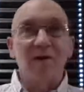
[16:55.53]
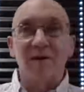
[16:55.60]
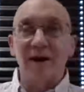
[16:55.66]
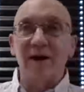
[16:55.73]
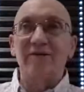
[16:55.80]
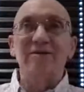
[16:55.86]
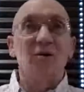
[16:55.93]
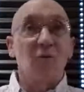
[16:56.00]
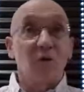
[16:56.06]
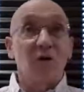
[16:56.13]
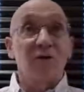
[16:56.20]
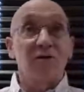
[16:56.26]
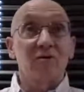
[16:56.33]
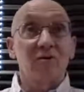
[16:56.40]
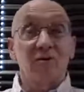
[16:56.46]
How does that
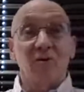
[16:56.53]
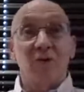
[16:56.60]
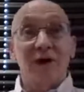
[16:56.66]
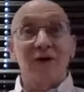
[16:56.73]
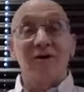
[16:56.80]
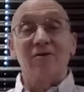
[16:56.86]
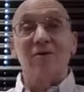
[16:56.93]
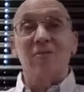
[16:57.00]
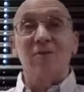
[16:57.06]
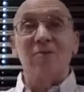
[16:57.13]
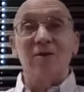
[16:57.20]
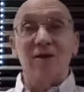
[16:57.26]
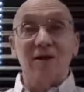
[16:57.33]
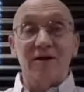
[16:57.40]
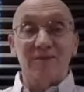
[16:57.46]
work to an awakened human
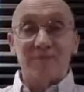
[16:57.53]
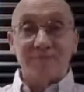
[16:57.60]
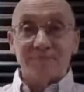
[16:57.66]
being?